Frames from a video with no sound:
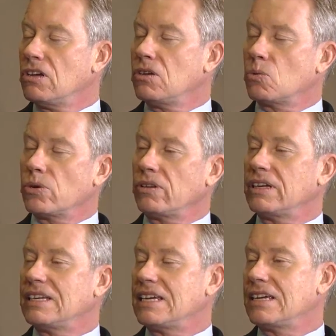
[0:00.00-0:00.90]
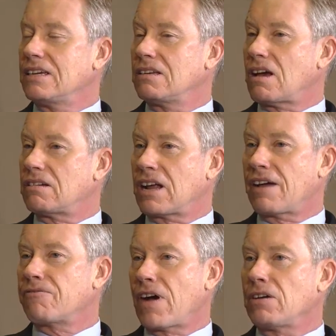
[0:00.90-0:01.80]
you really need, and
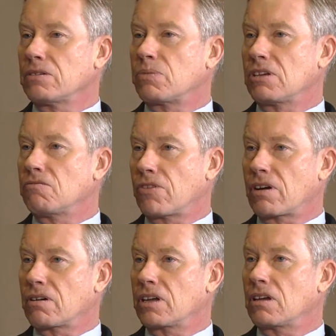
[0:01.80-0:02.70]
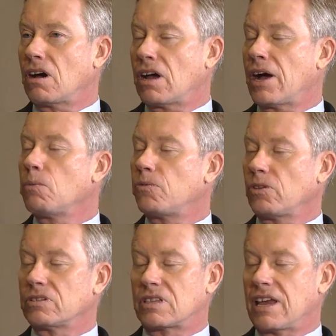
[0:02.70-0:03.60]
I found to be very
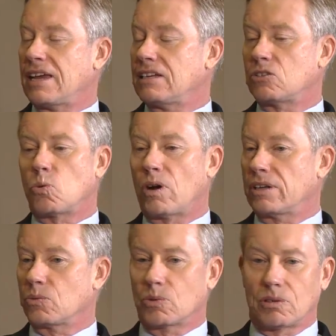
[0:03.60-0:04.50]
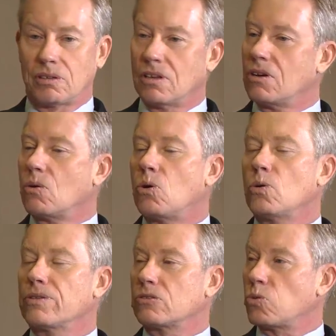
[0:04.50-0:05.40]
helpful, is the 80-20 rule.
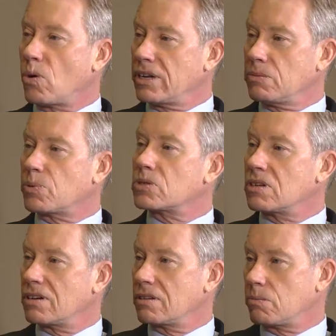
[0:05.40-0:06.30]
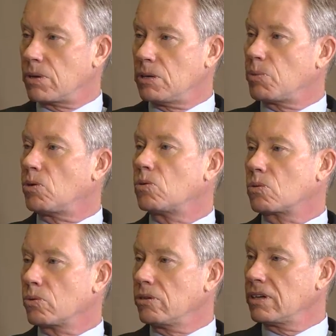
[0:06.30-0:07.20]
Who are the 20% of the people who
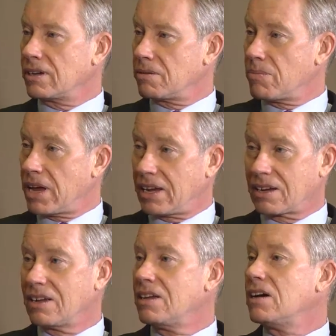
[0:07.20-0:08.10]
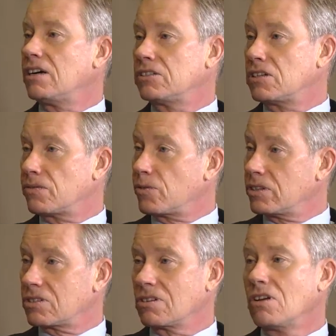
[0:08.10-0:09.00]
are really going to make a
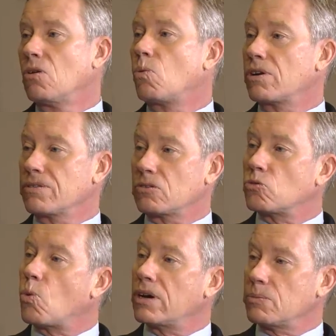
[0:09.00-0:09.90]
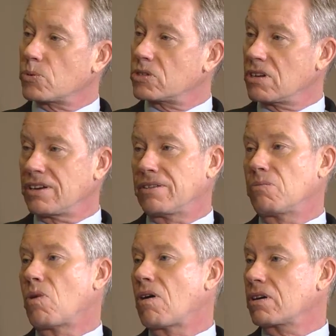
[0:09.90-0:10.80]
difference? What are the 20% of the
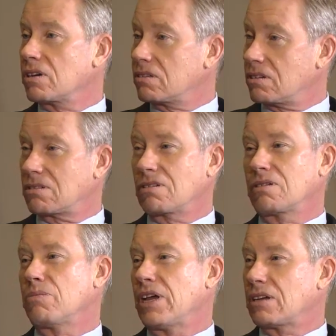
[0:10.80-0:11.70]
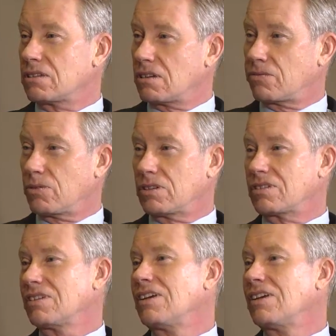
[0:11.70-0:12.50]
market that's going to make a difference?